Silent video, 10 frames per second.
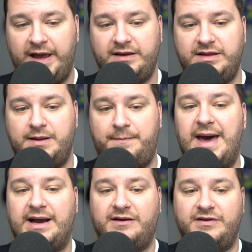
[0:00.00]
And then the
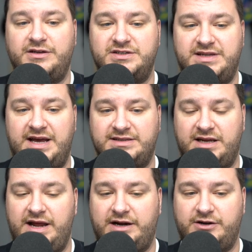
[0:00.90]
back of it just has
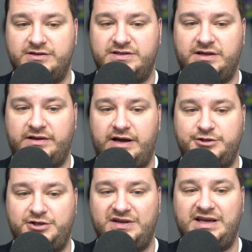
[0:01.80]
connectors that
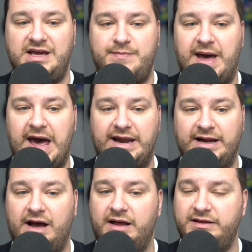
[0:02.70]
allows you to keep
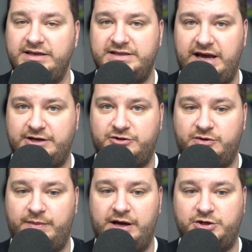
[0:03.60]
adding on these
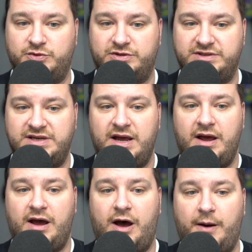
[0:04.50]
extra modules
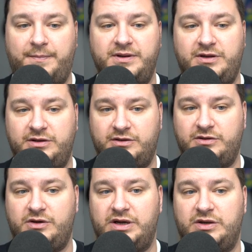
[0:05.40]
up until
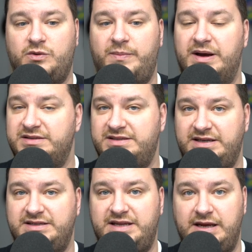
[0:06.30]
you get to about
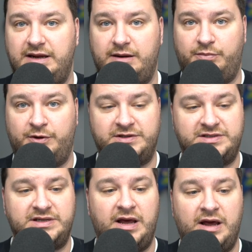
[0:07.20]
16
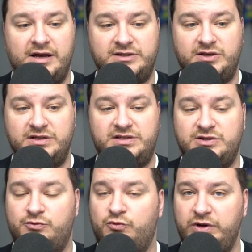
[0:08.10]
inputs. So this is
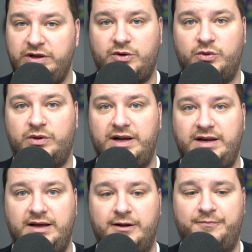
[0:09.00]
a really cool
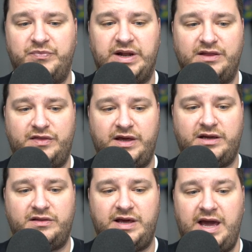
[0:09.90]
idea. And I
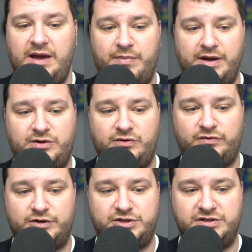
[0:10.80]
think the 8x2
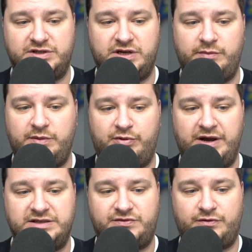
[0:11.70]
version is going to be
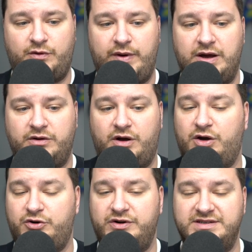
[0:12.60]
priced for around
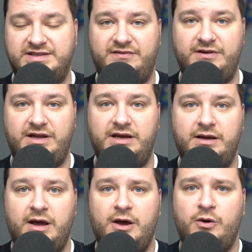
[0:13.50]
$170,
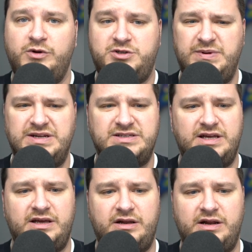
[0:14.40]
which means
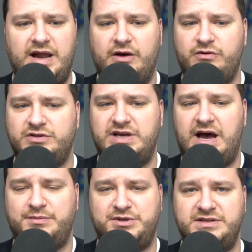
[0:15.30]
that now there's
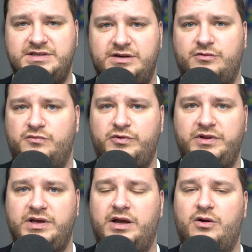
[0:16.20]
options that are
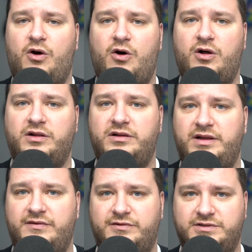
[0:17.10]
really on all
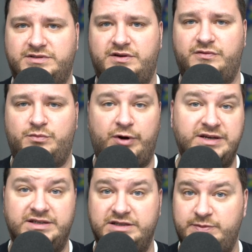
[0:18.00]
levels of the
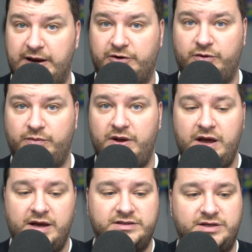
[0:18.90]
pricing spectrum.
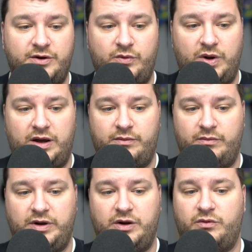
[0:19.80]
So,
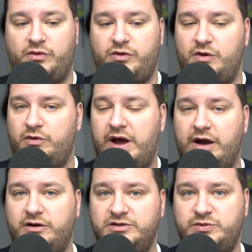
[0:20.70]
you know, the
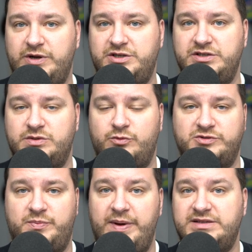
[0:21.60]
Otaku switch is the
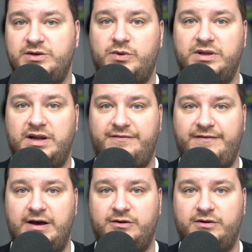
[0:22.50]
most basic one that I
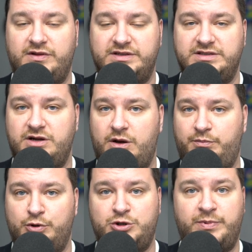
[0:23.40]
found. That's a
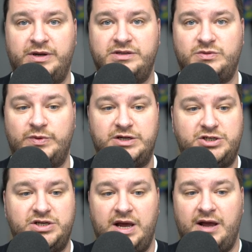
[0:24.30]
push button
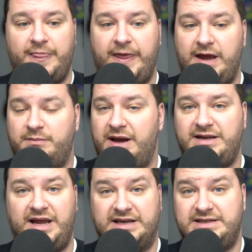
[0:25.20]
switch that in my
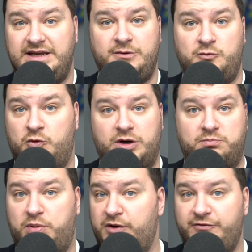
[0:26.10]
testing worked
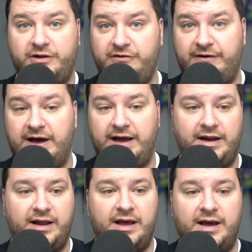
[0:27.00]
perfectly
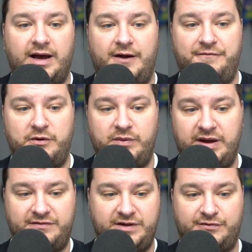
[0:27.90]
fine. Then we
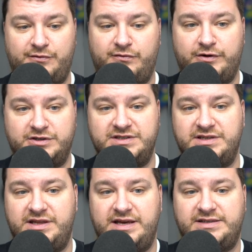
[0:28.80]
have the different versions
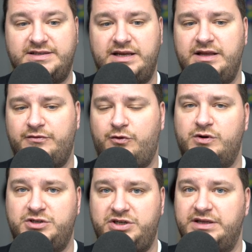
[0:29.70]
of this. And then of
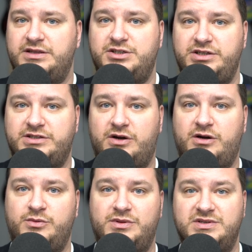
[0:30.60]
course you get the
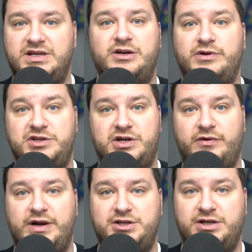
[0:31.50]
G-SCART with the sync
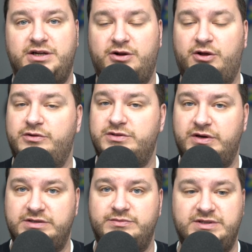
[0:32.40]
regeneration and all those
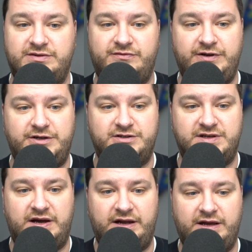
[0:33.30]
awesome features
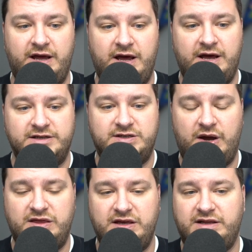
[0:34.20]
on it. So
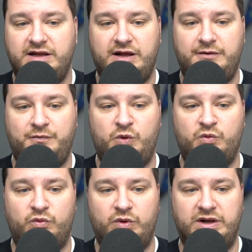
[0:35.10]
I think
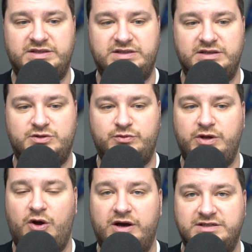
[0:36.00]
it's
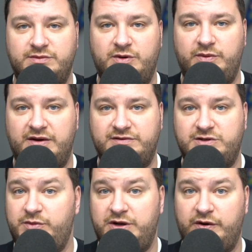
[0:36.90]
really awesome that we have
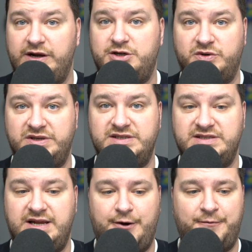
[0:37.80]
so many great
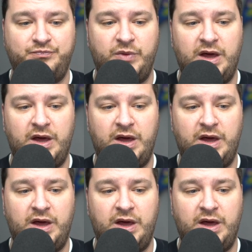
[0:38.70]
choices now.